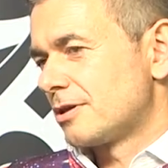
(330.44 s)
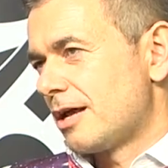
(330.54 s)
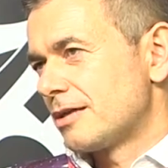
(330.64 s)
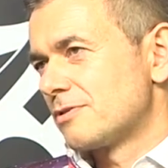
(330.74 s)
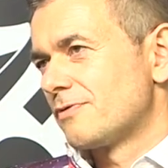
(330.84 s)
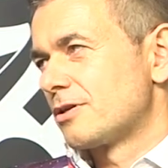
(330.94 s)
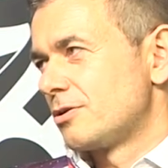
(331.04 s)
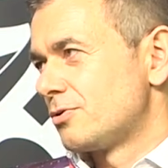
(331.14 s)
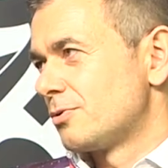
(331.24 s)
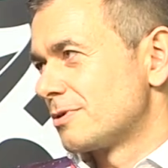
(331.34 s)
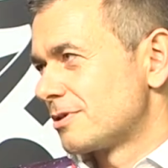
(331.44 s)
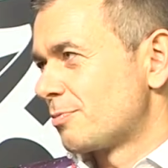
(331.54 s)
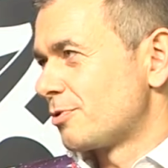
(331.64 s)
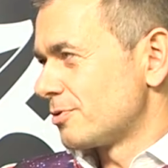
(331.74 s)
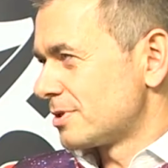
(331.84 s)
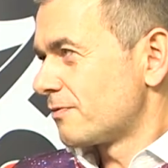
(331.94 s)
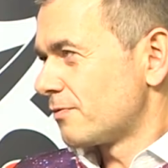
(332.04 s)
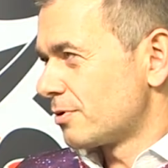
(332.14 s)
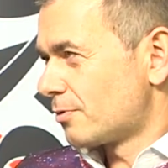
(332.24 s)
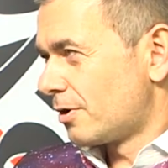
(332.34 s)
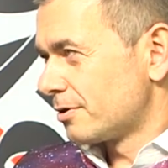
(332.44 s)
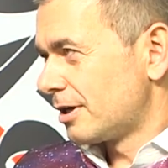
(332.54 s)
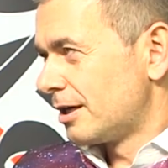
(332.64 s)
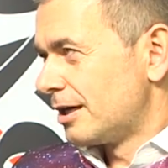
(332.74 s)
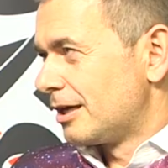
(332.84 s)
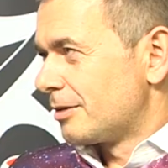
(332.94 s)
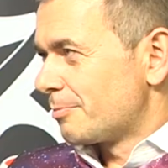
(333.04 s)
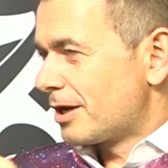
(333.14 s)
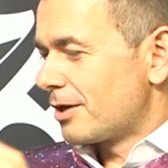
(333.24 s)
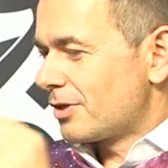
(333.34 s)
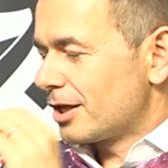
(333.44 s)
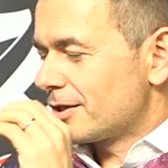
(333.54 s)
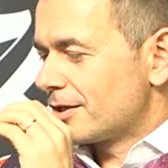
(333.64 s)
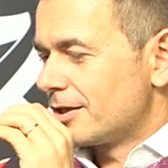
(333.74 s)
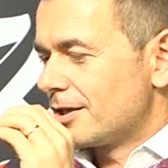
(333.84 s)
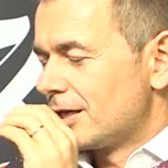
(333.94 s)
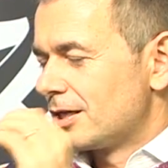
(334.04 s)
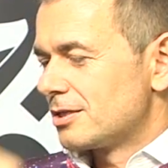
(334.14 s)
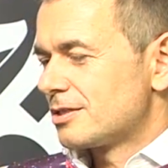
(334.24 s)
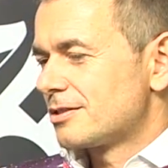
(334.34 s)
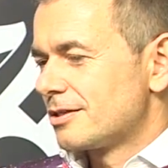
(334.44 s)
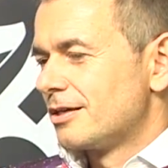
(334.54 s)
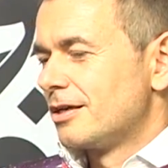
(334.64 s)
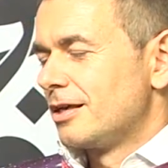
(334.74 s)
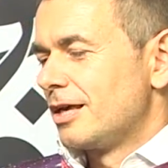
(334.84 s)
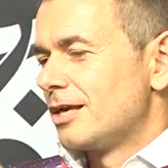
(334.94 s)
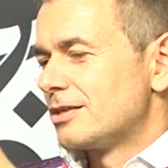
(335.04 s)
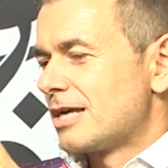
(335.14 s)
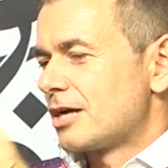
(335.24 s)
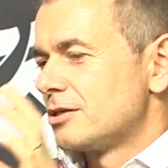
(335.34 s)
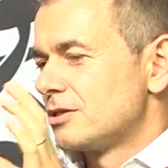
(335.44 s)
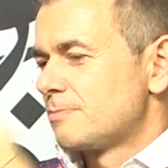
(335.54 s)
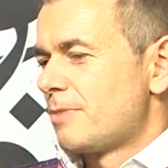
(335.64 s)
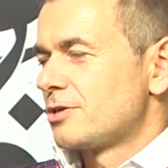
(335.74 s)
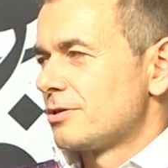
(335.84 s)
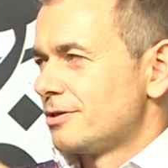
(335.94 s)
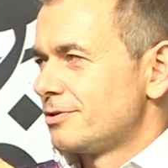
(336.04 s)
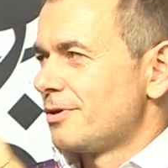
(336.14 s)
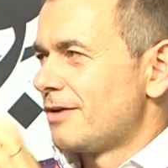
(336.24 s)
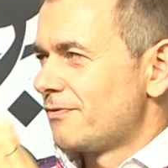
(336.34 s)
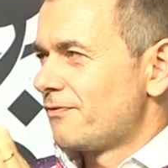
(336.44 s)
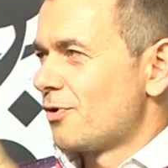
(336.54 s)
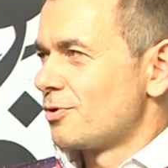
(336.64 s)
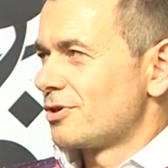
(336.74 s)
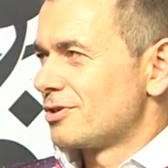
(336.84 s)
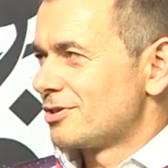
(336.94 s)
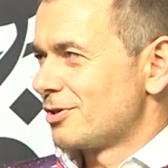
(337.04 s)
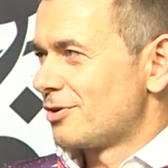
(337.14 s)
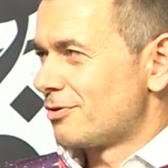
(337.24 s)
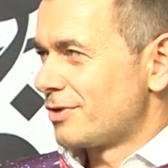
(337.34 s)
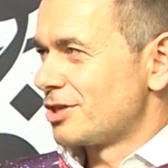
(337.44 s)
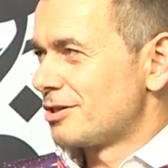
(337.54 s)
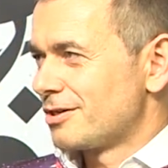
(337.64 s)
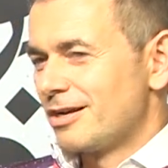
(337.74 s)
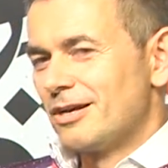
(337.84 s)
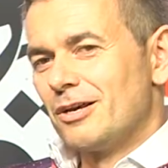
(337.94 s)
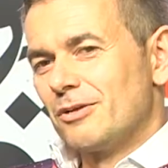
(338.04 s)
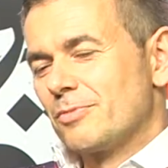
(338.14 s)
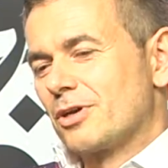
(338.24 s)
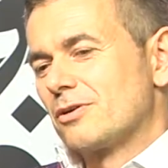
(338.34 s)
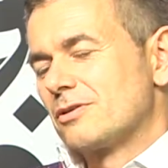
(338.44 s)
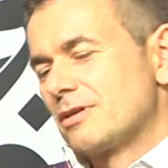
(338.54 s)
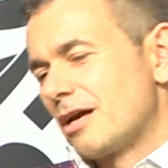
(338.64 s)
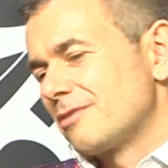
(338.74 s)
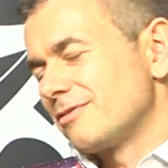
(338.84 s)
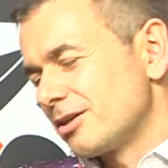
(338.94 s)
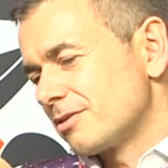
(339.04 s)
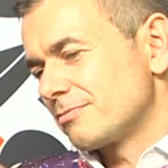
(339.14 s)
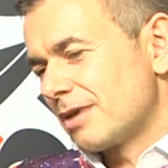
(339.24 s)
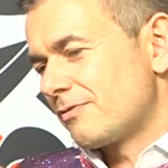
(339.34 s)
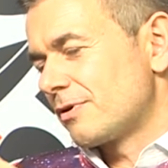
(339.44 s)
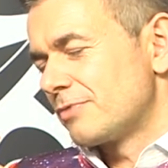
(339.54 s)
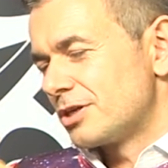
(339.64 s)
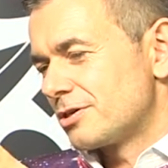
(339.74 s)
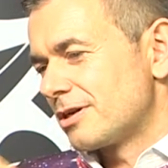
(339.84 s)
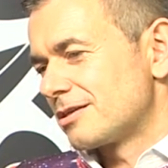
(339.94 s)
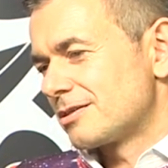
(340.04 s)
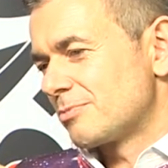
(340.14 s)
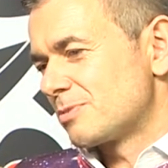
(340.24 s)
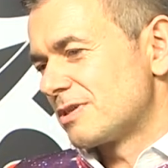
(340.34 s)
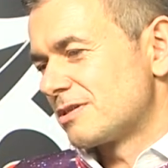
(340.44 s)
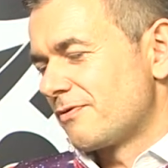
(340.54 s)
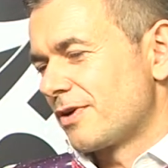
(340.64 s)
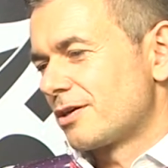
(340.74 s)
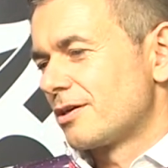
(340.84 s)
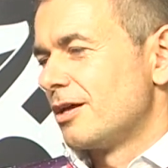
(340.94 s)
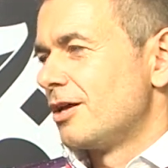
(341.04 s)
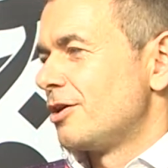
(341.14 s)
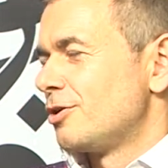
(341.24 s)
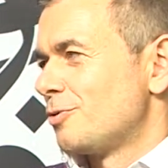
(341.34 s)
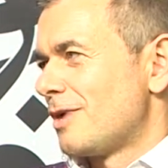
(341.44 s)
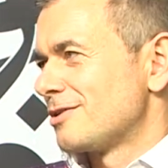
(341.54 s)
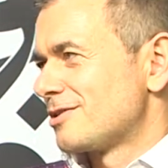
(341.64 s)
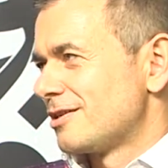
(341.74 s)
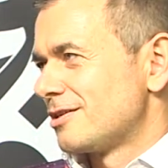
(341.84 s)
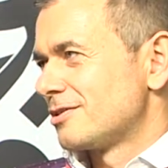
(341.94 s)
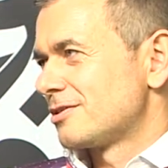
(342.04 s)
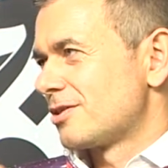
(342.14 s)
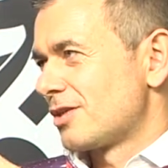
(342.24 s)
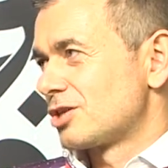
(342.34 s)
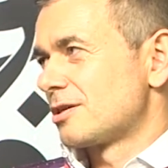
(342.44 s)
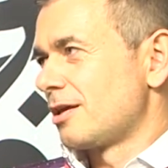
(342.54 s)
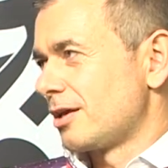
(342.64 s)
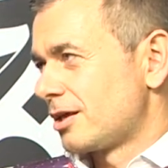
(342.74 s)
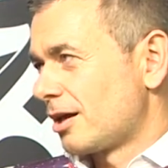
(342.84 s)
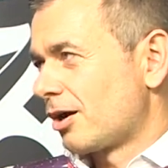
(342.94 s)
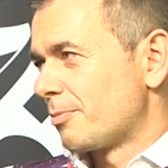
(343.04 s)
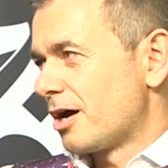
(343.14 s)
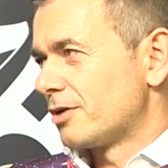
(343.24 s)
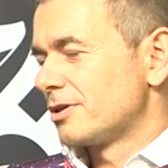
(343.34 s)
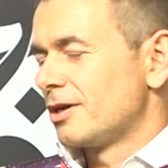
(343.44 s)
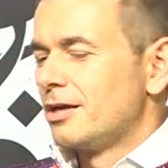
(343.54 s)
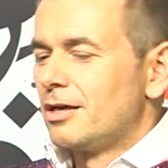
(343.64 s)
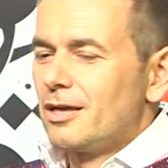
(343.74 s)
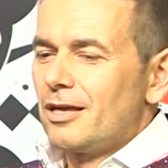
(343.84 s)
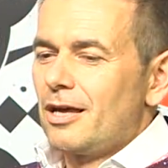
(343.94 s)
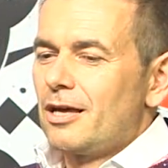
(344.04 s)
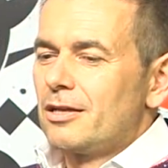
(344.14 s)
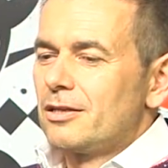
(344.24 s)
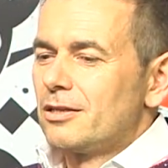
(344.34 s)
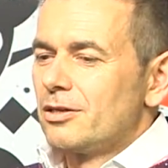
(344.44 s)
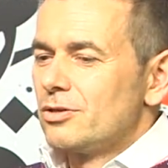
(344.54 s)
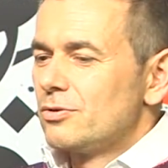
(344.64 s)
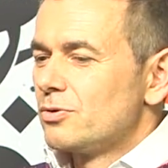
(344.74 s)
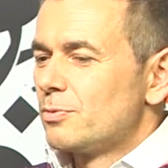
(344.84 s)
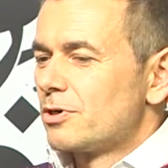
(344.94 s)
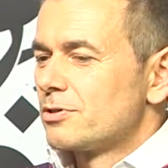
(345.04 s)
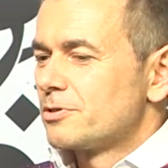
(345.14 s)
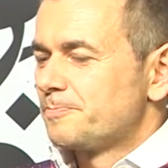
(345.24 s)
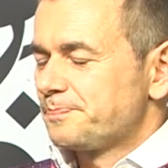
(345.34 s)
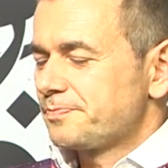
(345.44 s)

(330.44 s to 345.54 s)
lots of other YouTubers, they're producing for the world. Mm-hmm. But I think it is actually special to have focus on a region because, you know, every region has some specific nuances, things they care about. And the YouTubers